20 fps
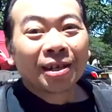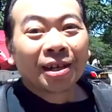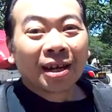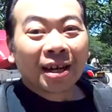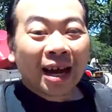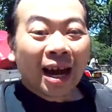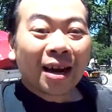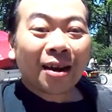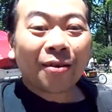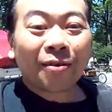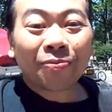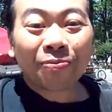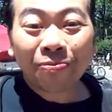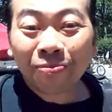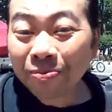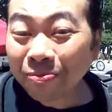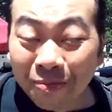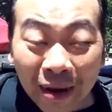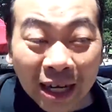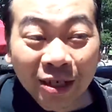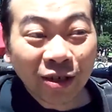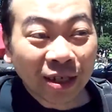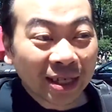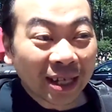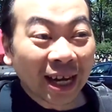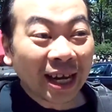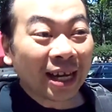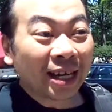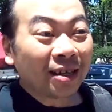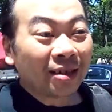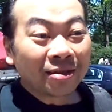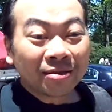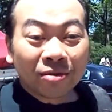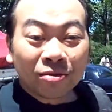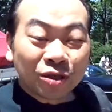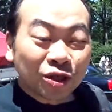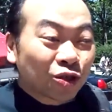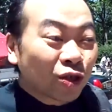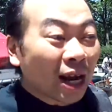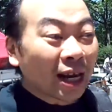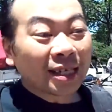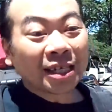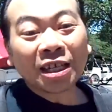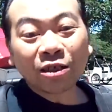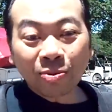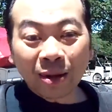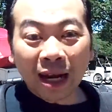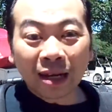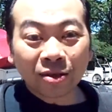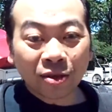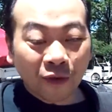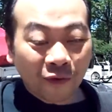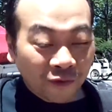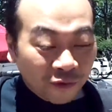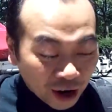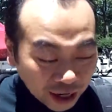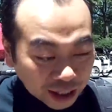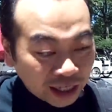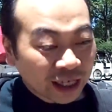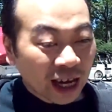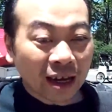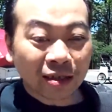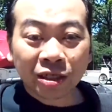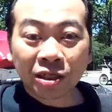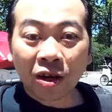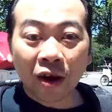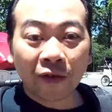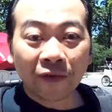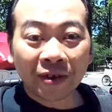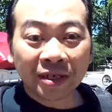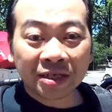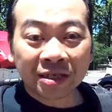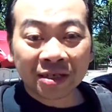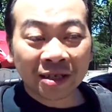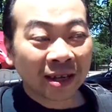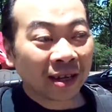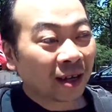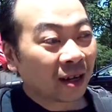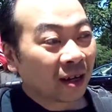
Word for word: I got a maître d' who's trying to teach me how to do French style service.